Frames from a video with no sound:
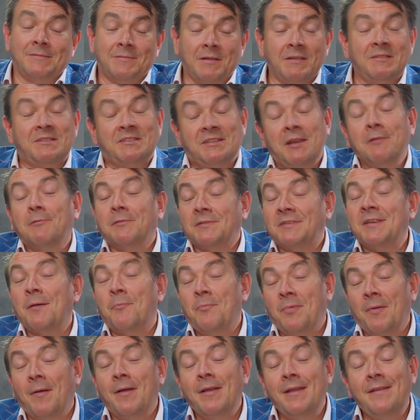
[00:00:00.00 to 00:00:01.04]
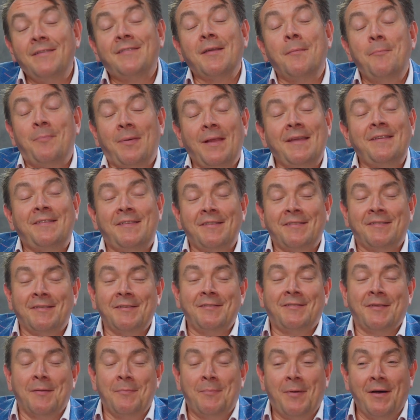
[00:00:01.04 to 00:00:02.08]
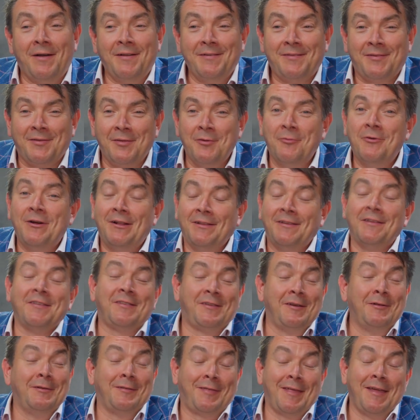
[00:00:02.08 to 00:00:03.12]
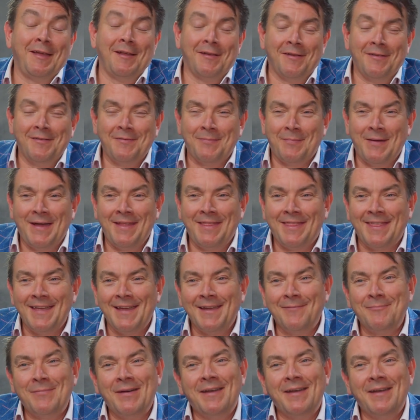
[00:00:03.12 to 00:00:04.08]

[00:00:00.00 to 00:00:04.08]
it's still in some places, in some parts of the world, it's still seen as a bad thing.